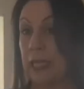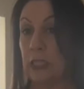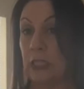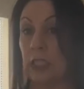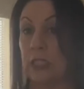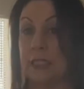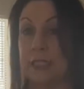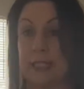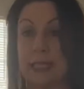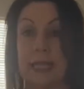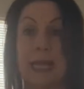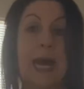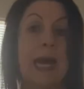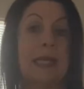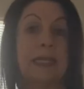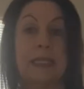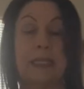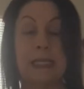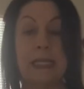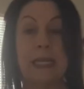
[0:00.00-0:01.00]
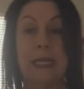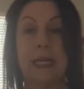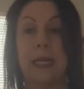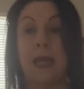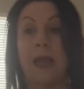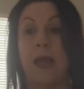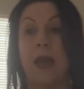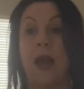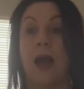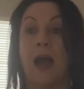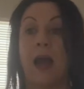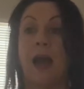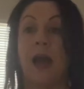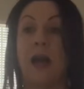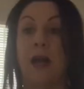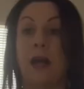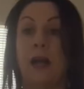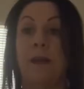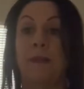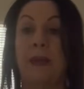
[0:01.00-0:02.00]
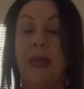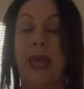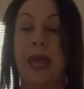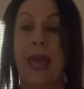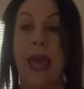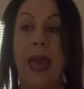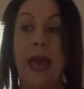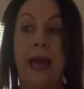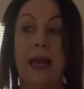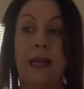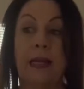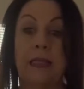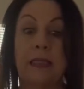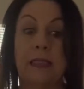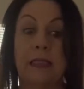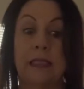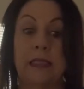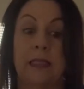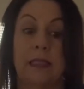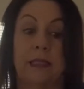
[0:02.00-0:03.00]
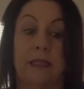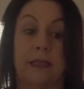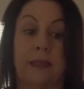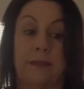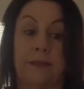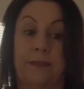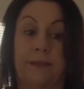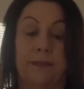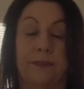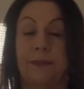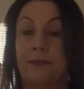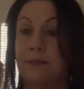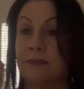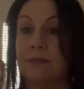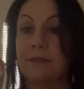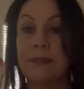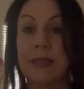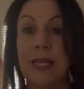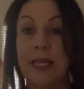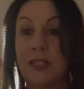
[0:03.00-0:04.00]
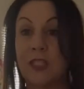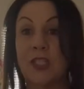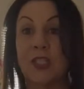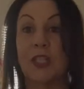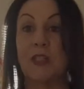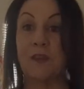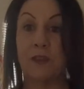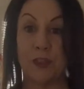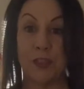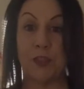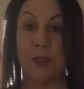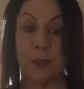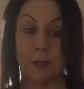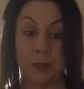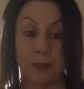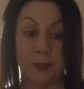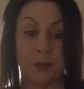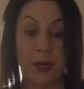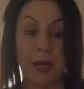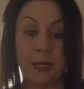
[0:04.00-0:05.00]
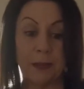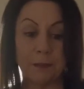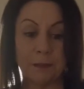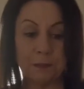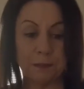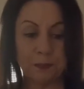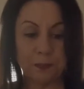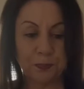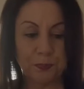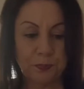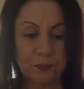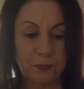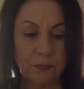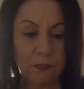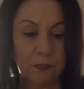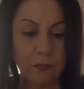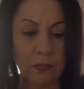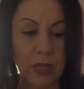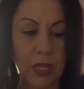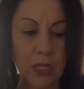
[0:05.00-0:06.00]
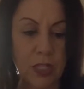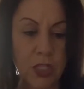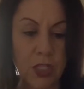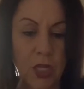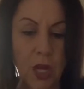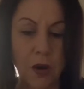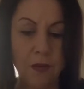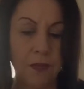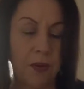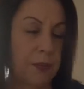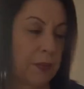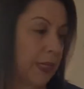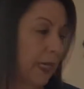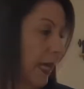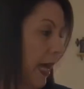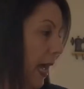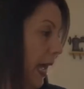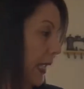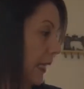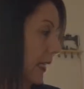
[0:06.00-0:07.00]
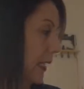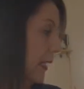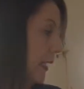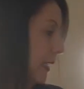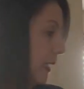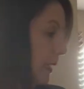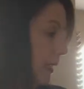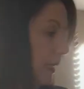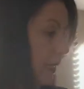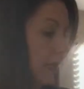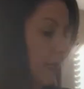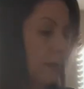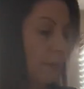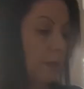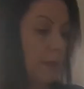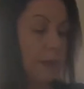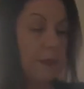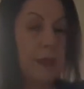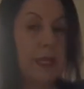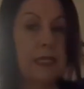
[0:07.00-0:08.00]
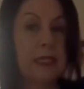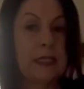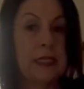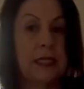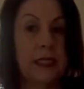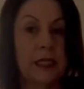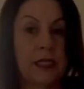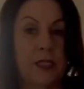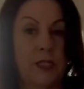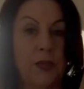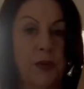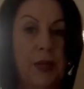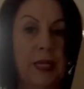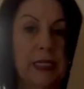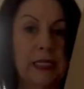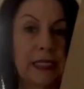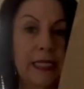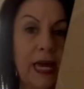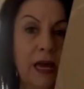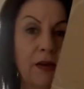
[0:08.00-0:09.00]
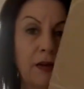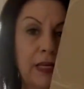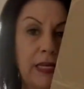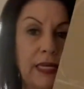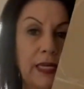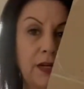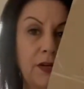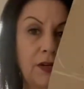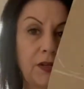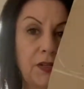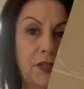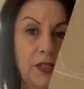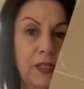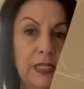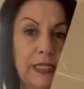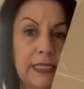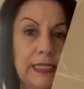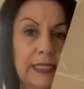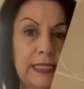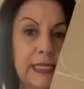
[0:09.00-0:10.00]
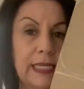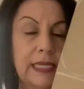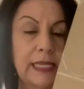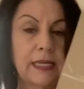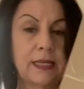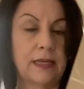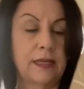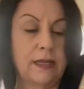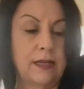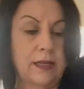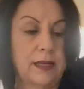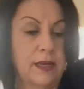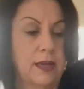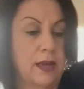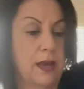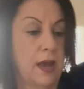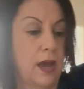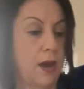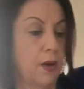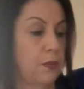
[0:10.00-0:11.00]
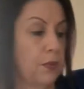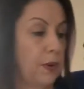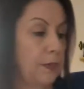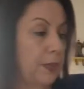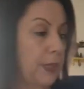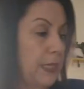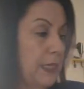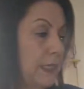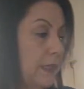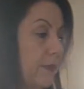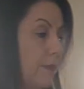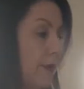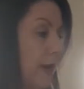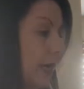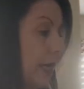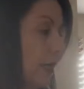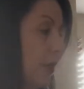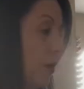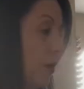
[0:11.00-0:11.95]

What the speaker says: looks classy, and it's good for trips, right? So I've already got my pieces traced out here. You can see on 1 piece of vinyl.